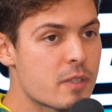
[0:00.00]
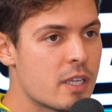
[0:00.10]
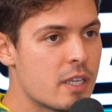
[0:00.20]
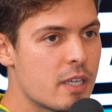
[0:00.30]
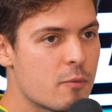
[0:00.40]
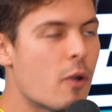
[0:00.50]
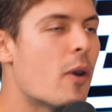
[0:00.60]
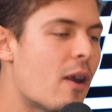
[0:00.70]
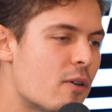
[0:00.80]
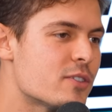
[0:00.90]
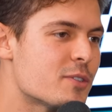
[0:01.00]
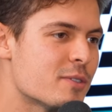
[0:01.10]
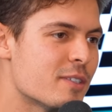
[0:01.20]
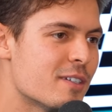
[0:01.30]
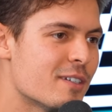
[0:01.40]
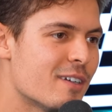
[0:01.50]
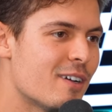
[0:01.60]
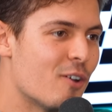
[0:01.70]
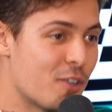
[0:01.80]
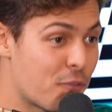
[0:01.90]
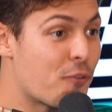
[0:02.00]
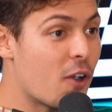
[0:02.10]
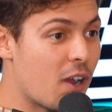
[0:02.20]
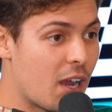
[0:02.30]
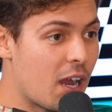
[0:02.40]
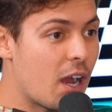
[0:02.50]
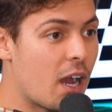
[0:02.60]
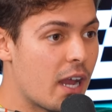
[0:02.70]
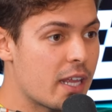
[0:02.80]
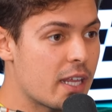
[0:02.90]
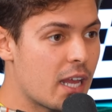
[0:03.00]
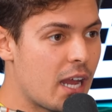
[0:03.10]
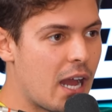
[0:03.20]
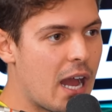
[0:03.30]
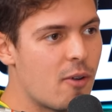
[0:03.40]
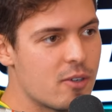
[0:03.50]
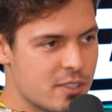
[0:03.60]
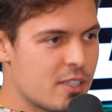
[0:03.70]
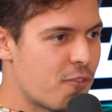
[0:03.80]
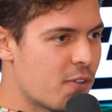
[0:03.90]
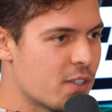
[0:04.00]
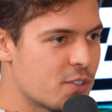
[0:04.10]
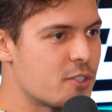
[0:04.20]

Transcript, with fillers: he. Well, I was on the you were involved. I know you were there. I was in the first